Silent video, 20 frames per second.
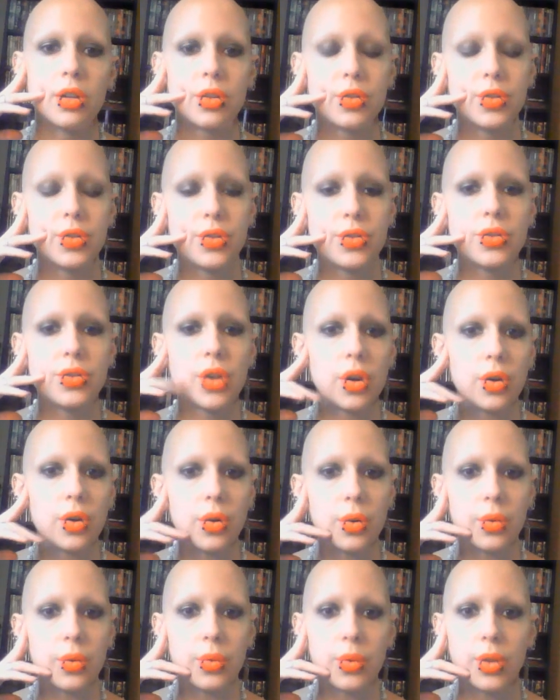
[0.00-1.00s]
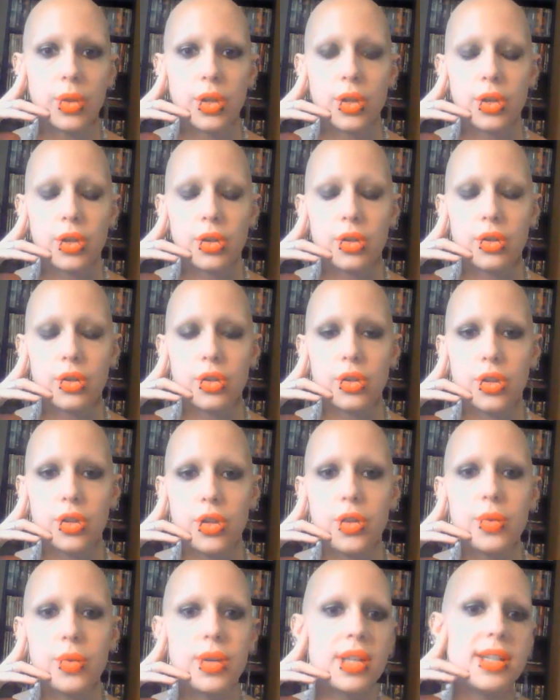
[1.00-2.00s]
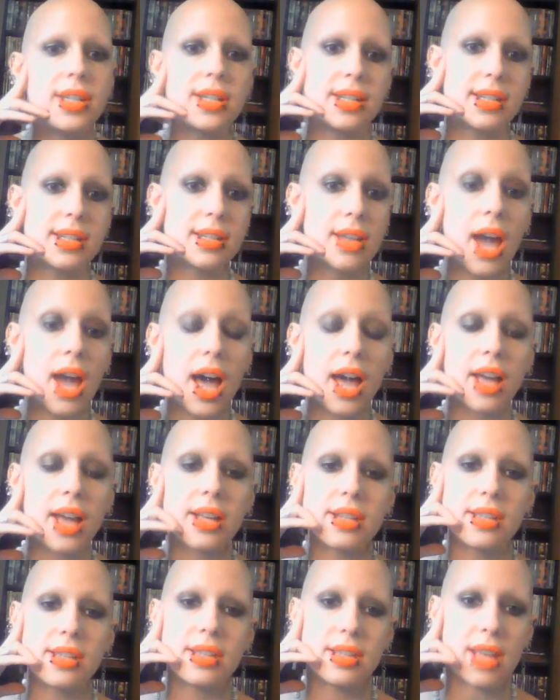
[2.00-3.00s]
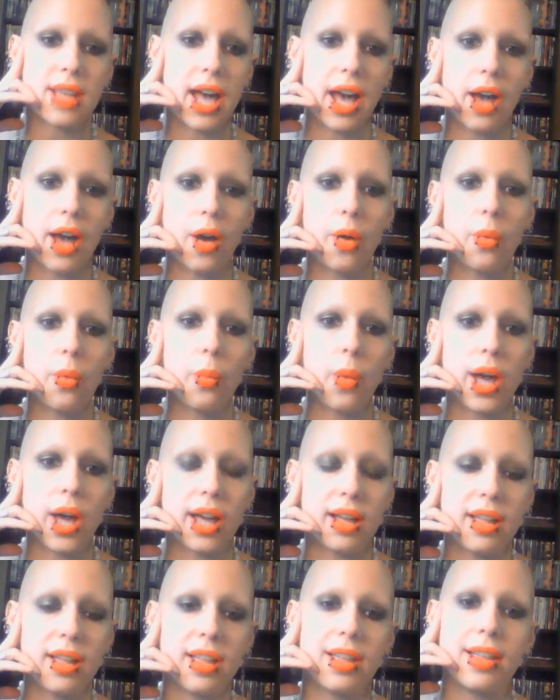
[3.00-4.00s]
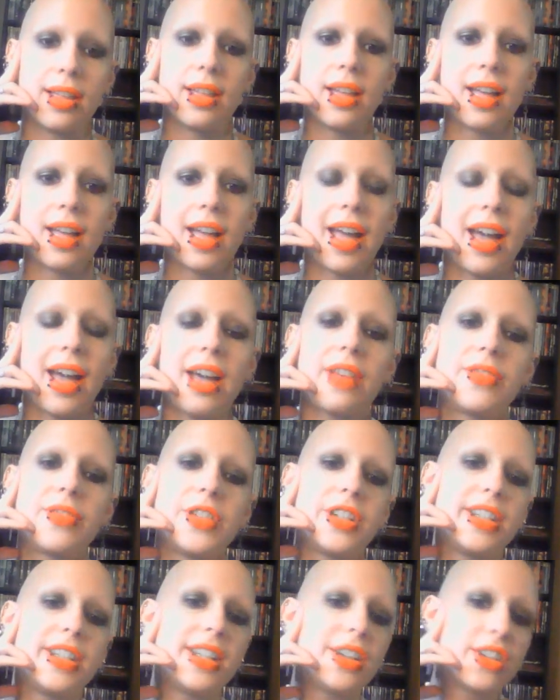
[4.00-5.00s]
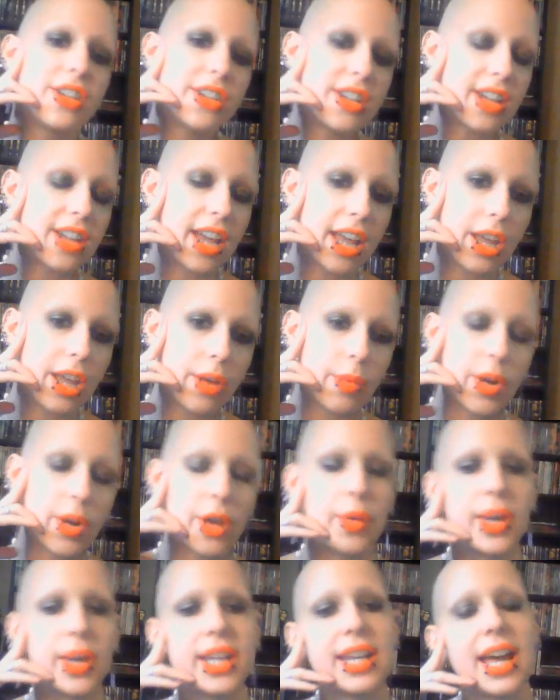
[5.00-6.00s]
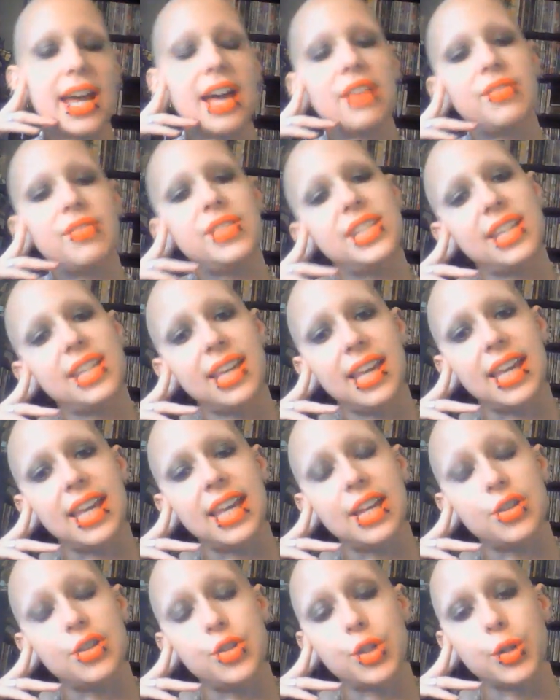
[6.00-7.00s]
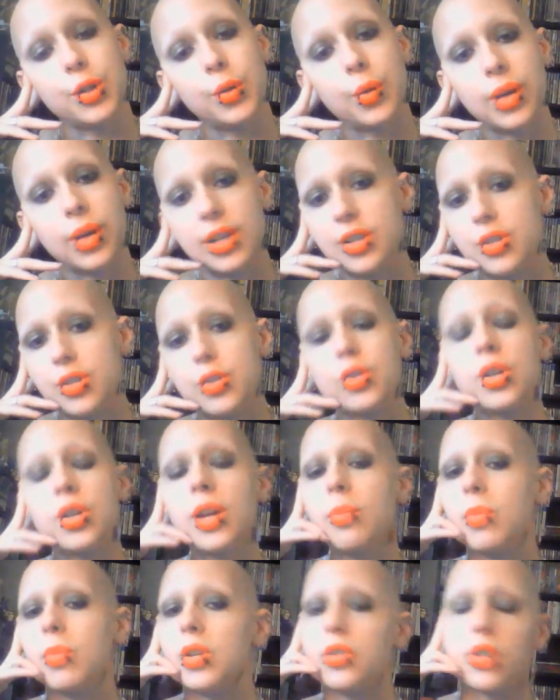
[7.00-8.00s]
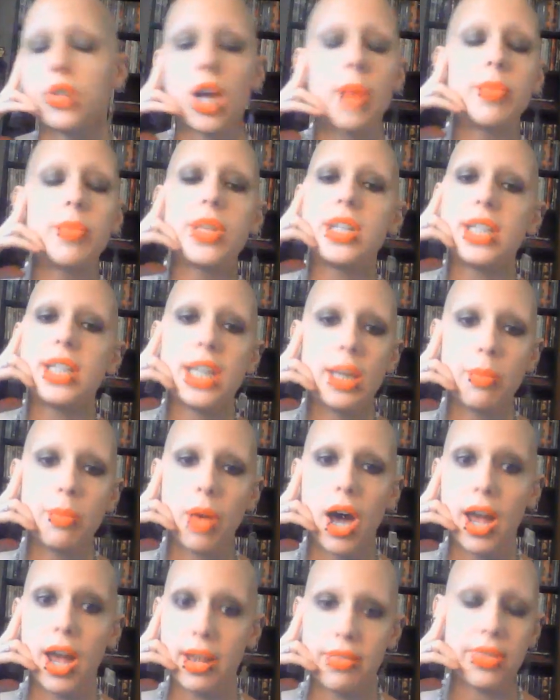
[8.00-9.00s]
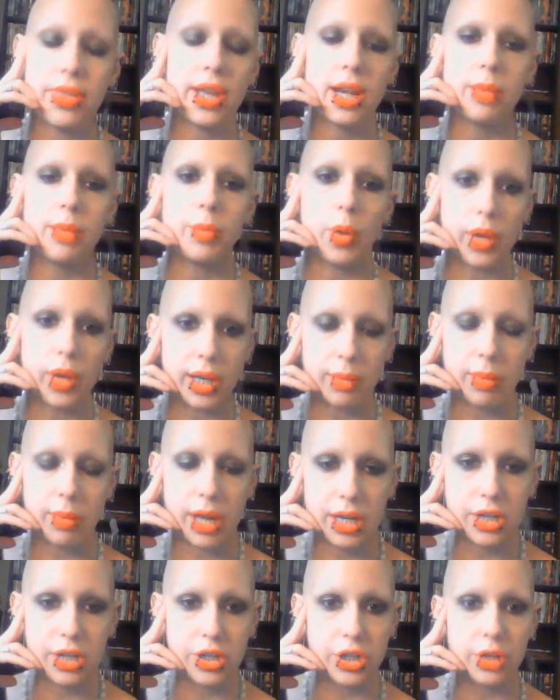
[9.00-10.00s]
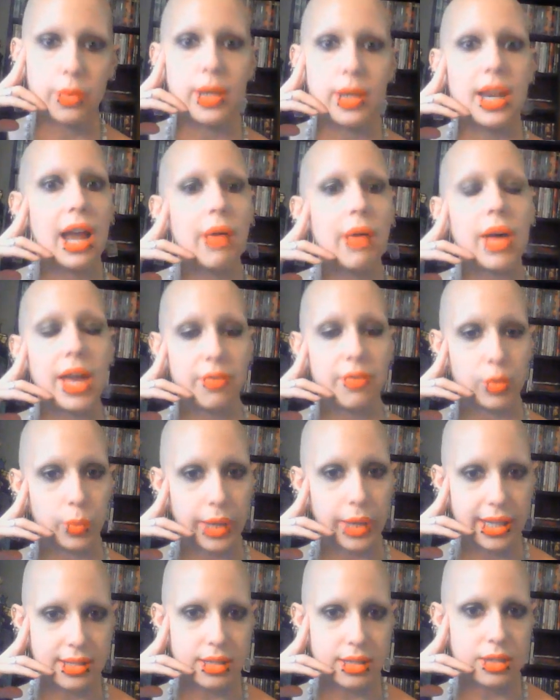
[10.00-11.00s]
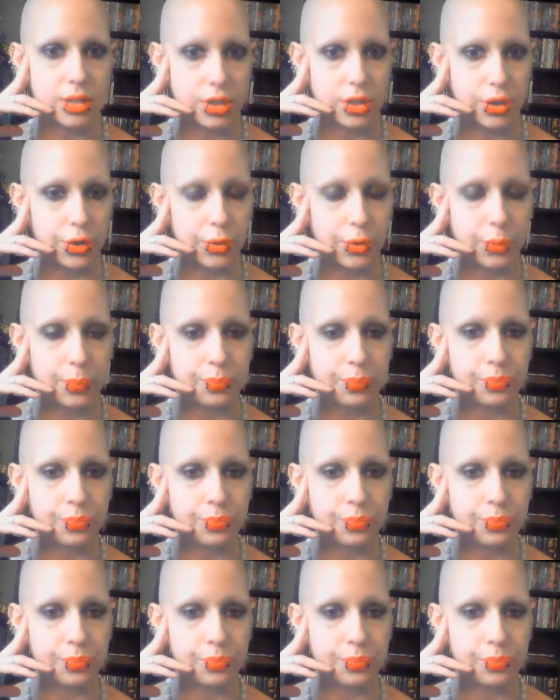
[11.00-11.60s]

So you could discuss that, well, after dinner tonight, we're going to have tea and you're going to trip and drop the teapot and then I'm going to punish you and now I have a reason to.